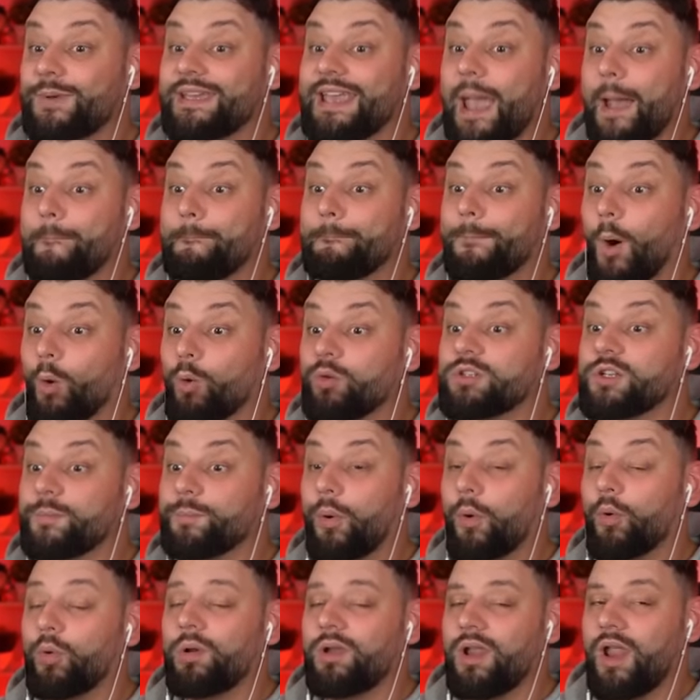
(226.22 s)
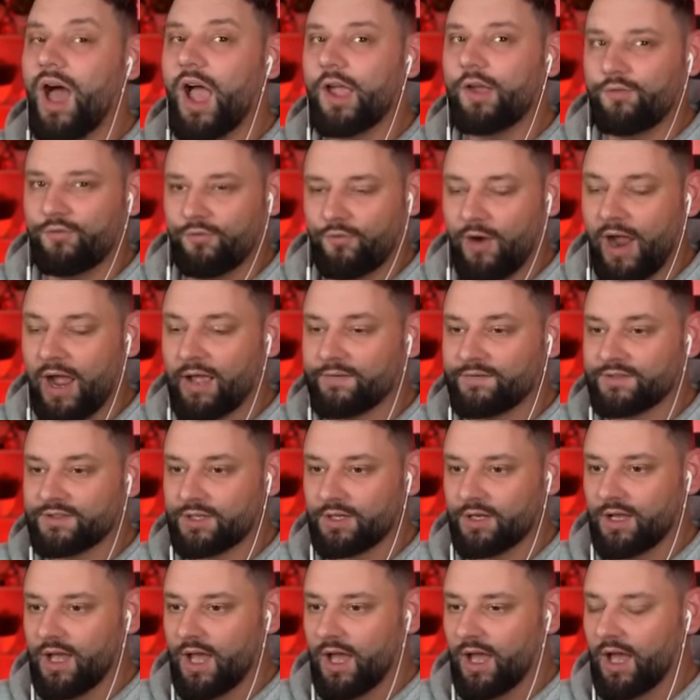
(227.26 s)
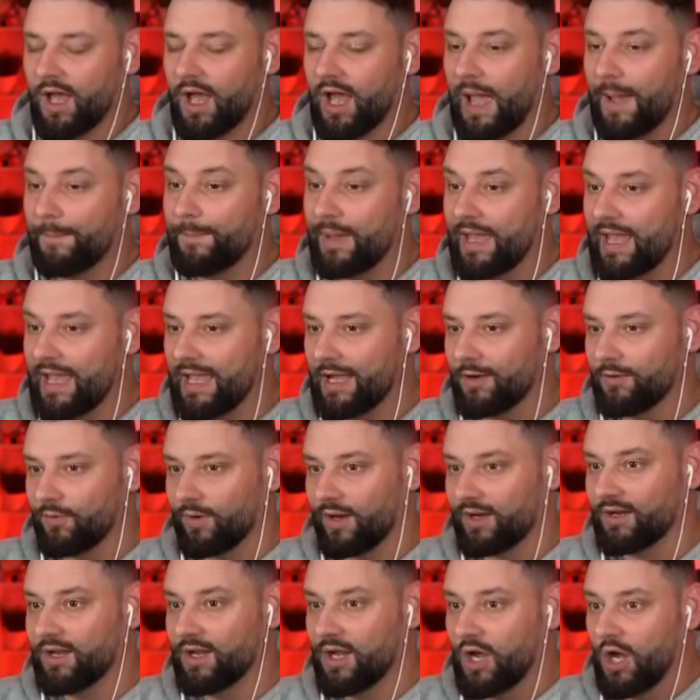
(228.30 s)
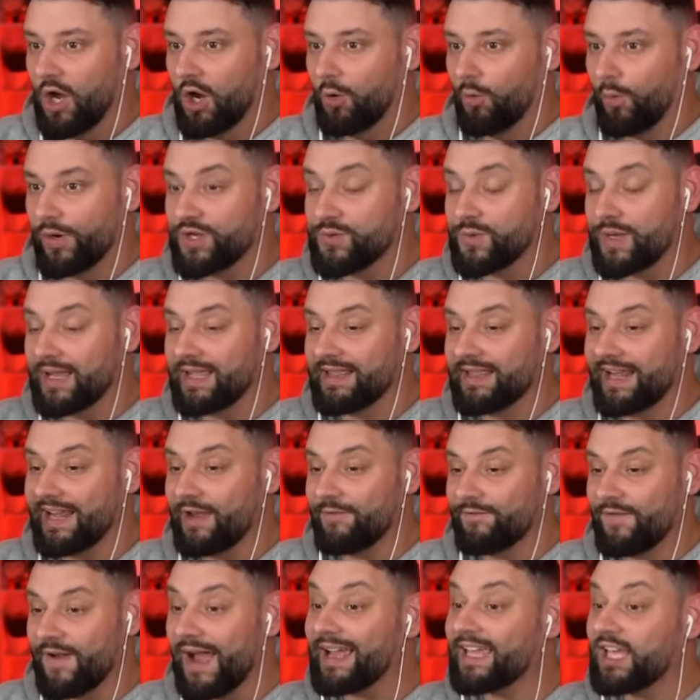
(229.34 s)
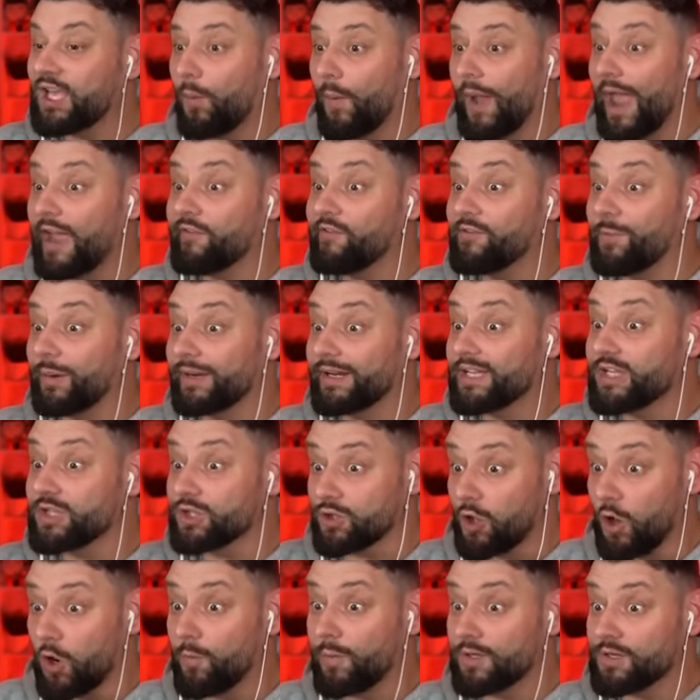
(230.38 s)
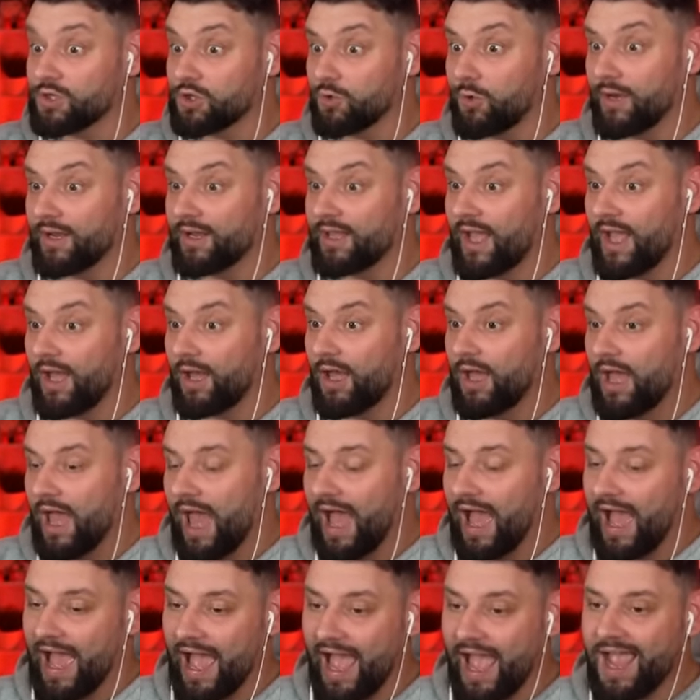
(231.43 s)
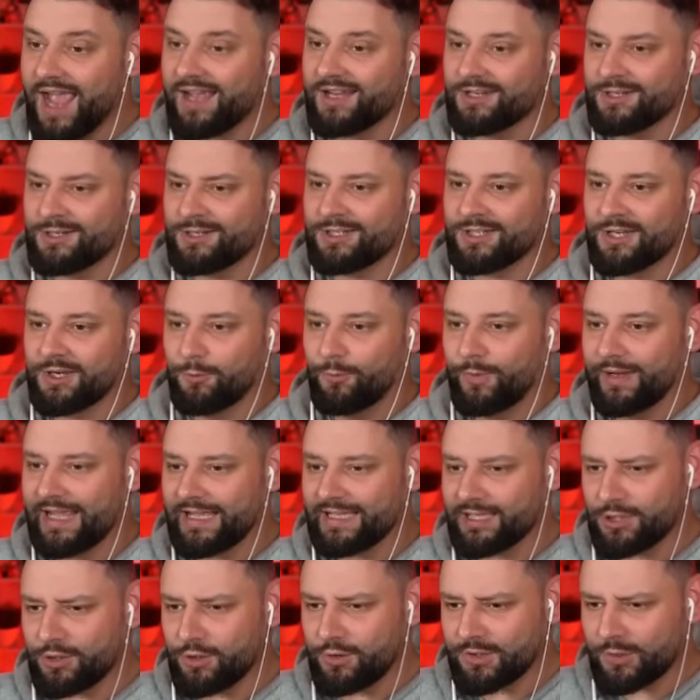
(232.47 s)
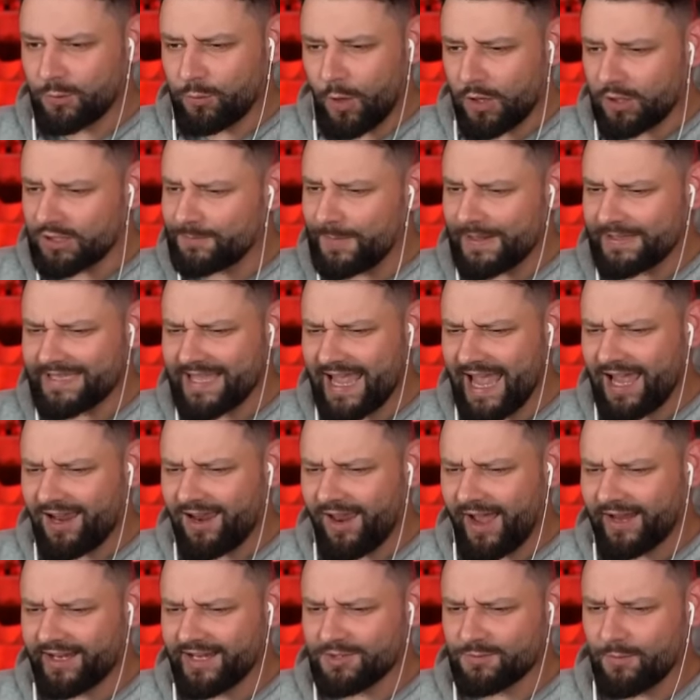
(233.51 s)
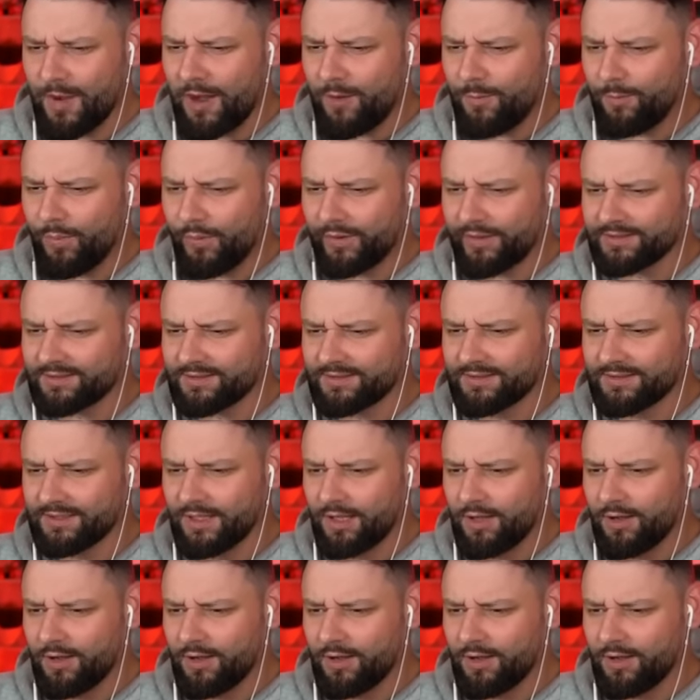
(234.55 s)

we get multiple life rafts uh, appearing, which we can then evacuate everybody so much quicker. And we get to use the world's best airline as well, boys.